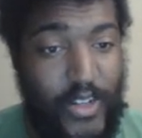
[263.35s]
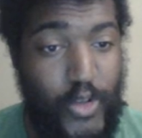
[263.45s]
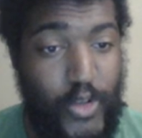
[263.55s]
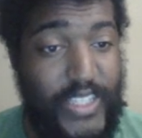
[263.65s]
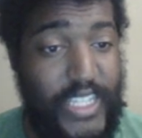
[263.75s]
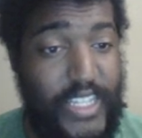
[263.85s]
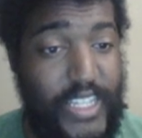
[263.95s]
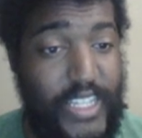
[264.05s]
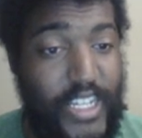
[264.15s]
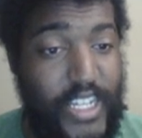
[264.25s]
of course, you
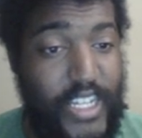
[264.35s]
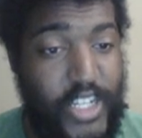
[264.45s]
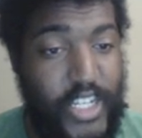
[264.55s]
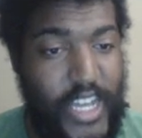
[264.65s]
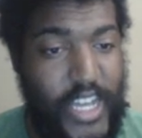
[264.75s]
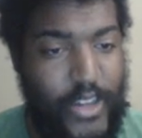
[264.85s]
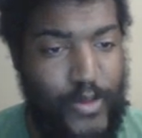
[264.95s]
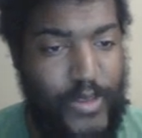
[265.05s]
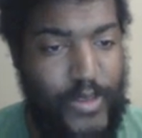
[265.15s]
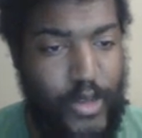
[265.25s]
see
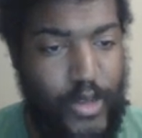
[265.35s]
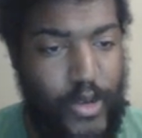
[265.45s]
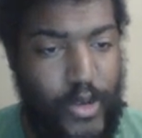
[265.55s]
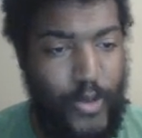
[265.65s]
Chicago's logo